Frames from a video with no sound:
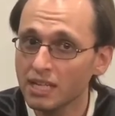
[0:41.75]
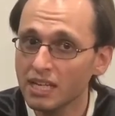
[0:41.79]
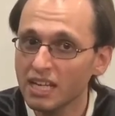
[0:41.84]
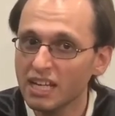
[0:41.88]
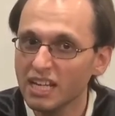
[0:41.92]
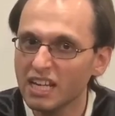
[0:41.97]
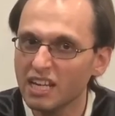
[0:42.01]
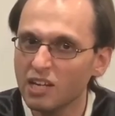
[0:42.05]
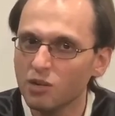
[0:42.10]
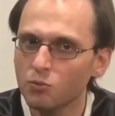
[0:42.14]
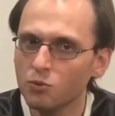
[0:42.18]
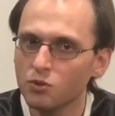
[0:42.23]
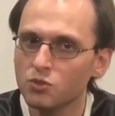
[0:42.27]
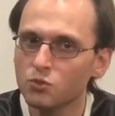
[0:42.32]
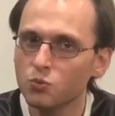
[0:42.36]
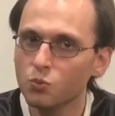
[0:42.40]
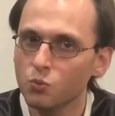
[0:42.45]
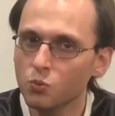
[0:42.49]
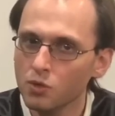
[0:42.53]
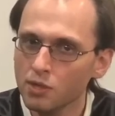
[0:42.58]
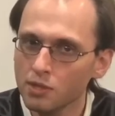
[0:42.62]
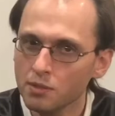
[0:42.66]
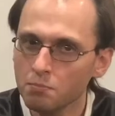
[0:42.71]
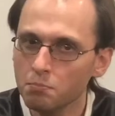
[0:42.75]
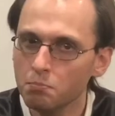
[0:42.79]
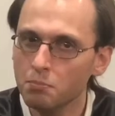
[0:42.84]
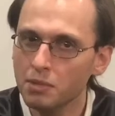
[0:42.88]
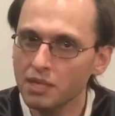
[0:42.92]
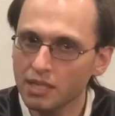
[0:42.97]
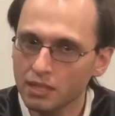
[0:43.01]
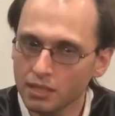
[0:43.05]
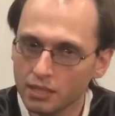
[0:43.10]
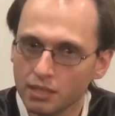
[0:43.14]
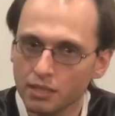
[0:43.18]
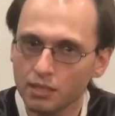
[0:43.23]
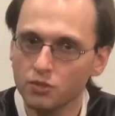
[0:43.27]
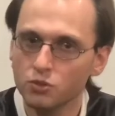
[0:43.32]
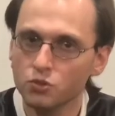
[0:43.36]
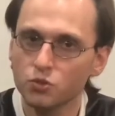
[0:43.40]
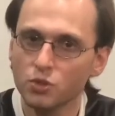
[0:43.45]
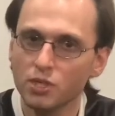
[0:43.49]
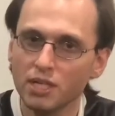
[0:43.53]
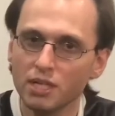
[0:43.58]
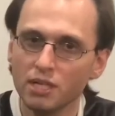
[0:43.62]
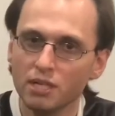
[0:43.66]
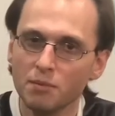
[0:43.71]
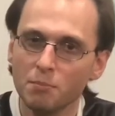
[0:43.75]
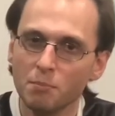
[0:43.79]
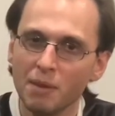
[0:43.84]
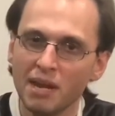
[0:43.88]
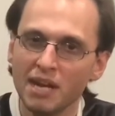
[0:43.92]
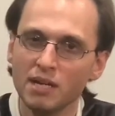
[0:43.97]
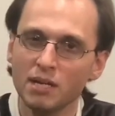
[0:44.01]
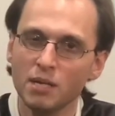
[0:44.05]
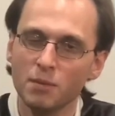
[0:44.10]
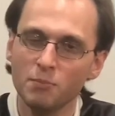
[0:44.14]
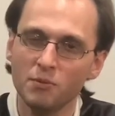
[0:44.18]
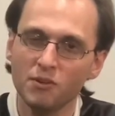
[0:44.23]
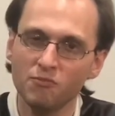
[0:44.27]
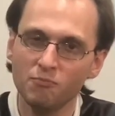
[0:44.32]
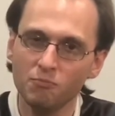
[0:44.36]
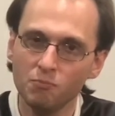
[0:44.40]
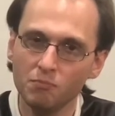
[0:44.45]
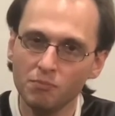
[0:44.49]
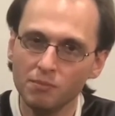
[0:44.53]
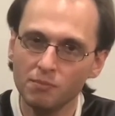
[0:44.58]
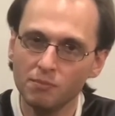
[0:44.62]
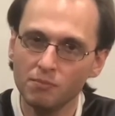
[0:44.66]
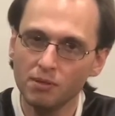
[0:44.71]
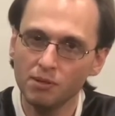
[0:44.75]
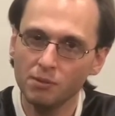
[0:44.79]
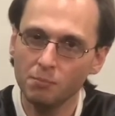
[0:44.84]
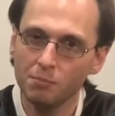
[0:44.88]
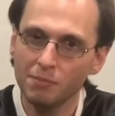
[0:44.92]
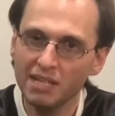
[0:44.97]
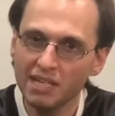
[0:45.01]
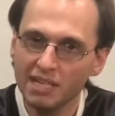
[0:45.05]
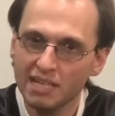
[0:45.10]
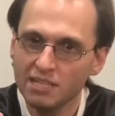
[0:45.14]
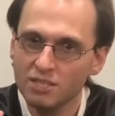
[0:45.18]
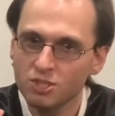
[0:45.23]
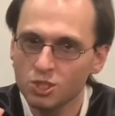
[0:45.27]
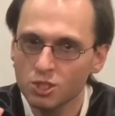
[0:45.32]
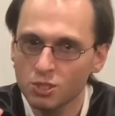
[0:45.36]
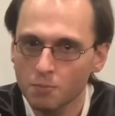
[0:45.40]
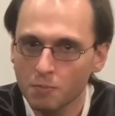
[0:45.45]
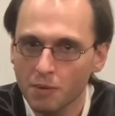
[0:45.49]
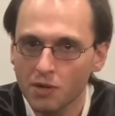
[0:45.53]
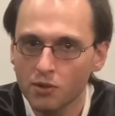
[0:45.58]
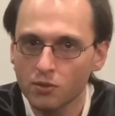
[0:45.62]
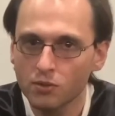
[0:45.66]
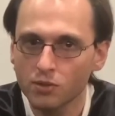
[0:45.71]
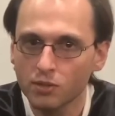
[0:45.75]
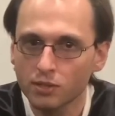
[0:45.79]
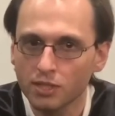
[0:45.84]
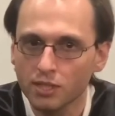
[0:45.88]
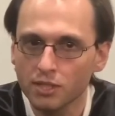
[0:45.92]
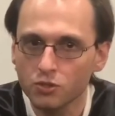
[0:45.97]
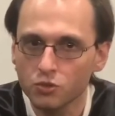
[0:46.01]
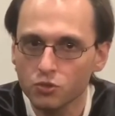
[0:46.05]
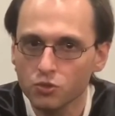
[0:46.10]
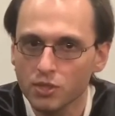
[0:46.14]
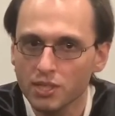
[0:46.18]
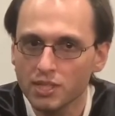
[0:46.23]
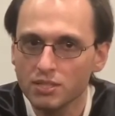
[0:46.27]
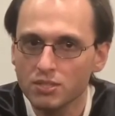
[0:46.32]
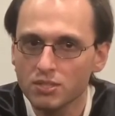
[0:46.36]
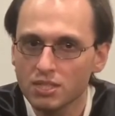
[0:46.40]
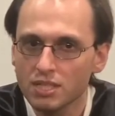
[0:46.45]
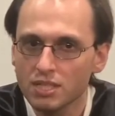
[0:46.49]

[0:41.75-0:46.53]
It was one big country made up of many smaller countries.